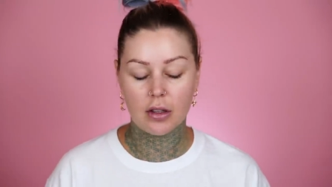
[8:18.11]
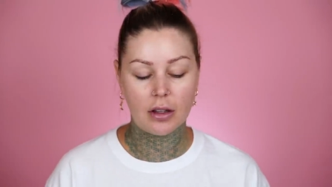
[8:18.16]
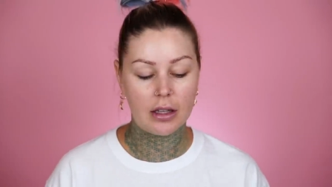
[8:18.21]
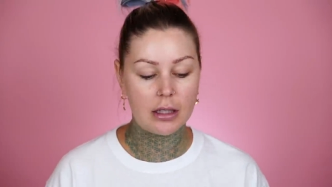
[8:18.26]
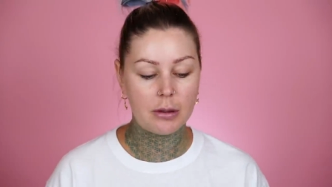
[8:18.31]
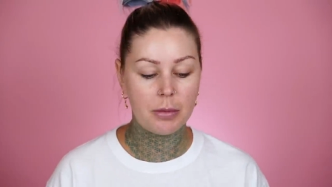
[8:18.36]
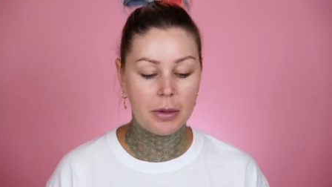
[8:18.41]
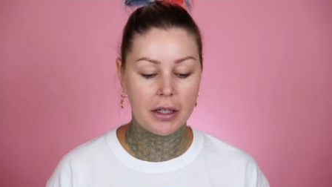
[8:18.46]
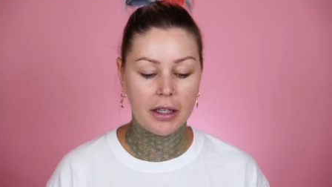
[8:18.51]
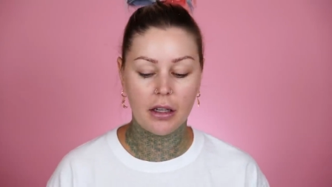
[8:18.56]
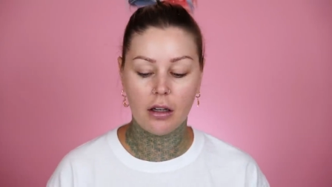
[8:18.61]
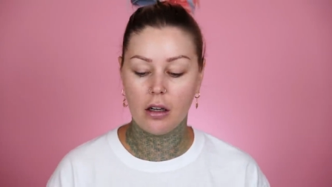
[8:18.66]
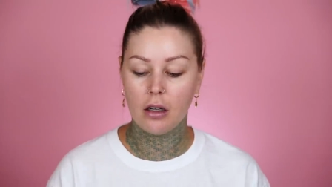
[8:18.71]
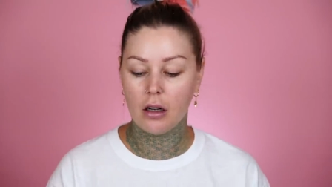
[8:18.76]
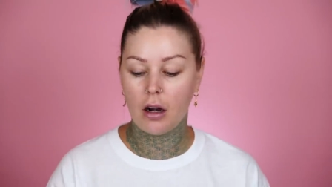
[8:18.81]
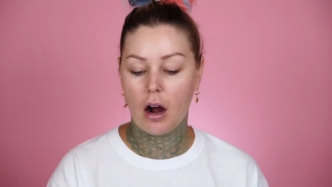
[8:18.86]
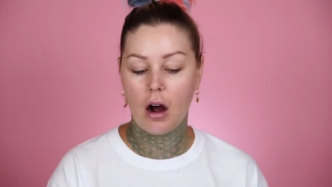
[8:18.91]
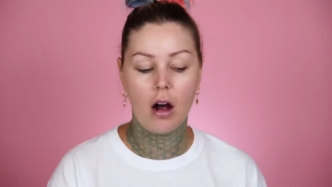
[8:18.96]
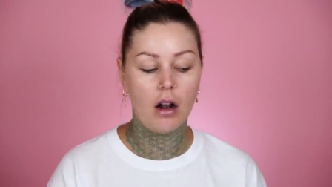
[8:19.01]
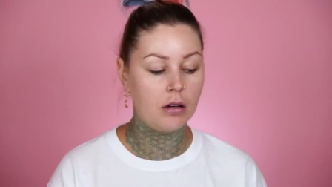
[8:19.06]
so that's
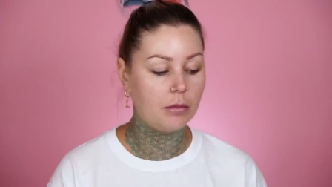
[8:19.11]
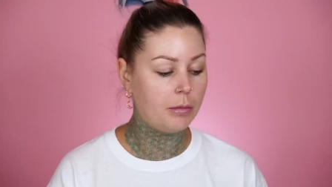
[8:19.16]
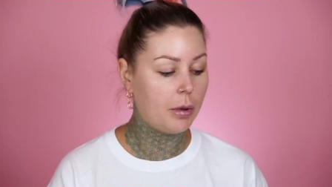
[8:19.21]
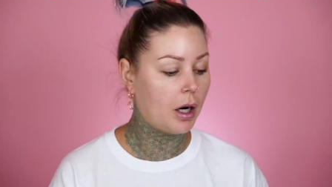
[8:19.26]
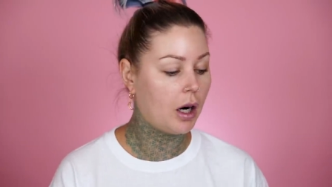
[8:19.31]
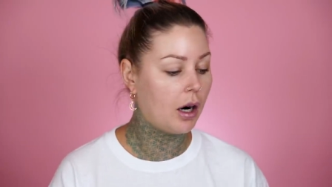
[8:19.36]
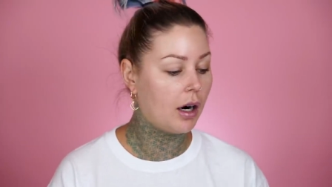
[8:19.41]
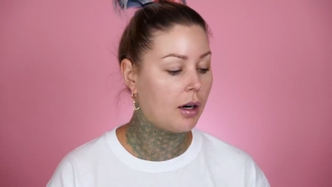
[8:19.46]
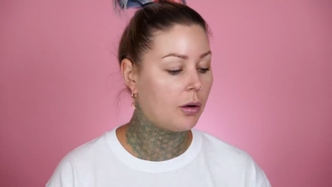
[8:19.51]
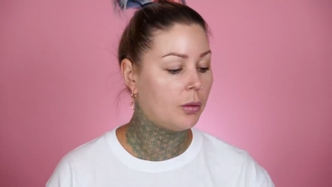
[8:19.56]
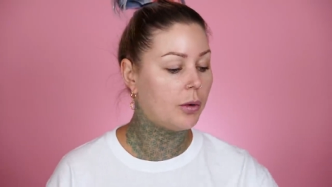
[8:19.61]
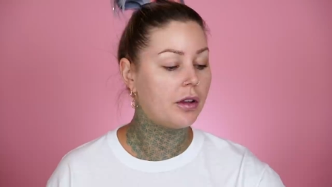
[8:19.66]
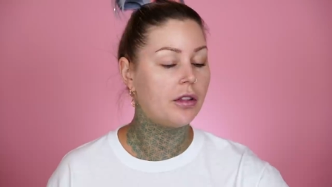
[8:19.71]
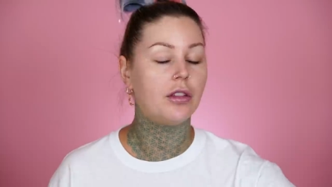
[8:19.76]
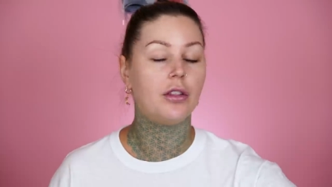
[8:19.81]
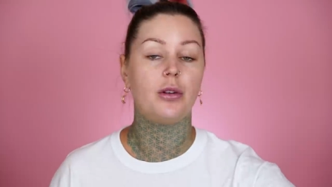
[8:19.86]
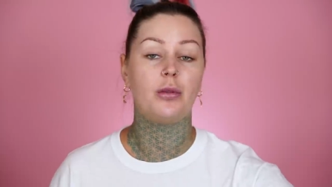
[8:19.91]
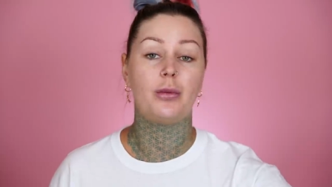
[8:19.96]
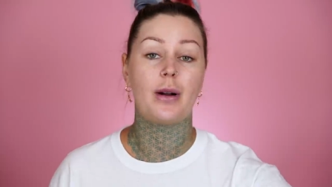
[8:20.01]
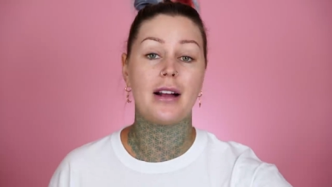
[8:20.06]
pretty on par
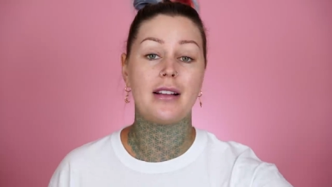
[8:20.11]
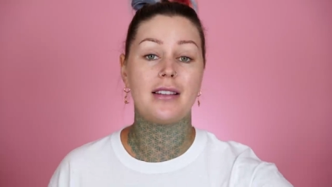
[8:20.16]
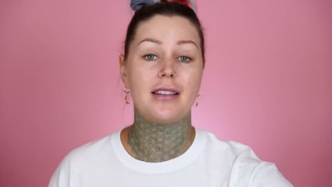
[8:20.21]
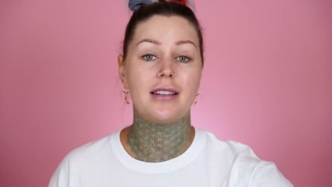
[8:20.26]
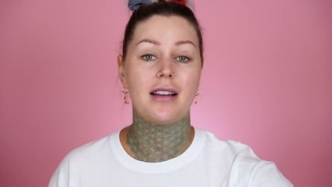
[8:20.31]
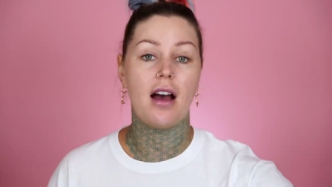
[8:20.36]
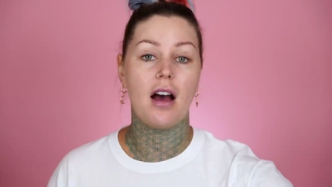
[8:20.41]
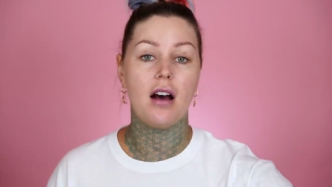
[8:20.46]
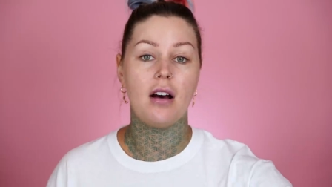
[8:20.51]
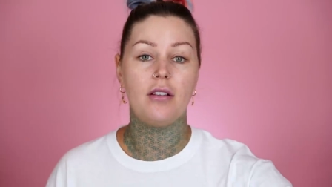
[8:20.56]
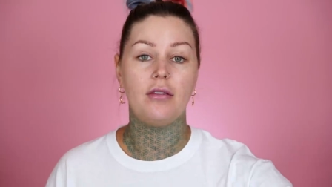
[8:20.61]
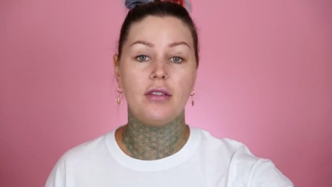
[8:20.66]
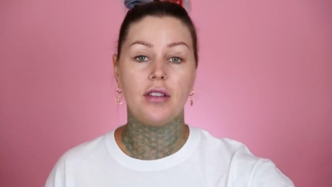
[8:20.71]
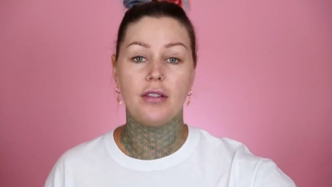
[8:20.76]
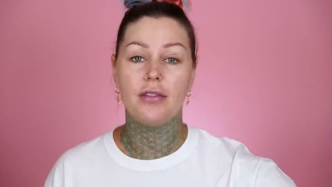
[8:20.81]
with the rest of